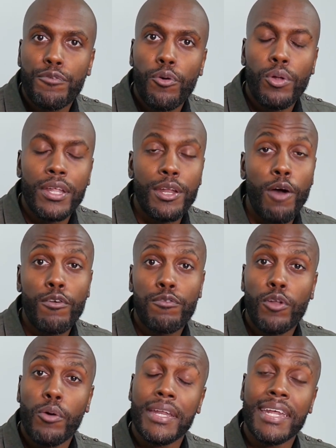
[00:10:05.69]
full and
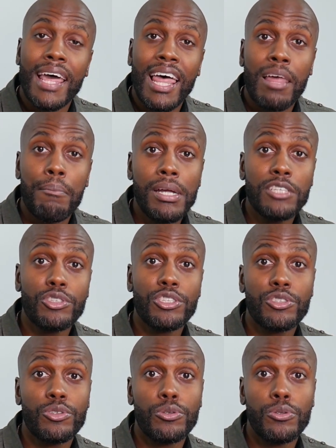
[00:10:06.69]
overflowing in elementary
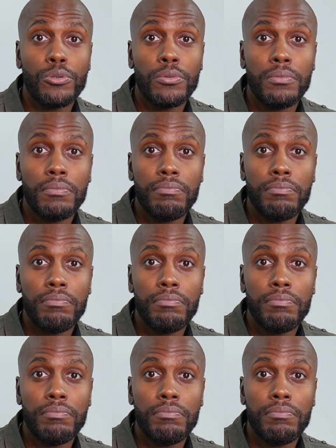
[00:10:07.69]
school,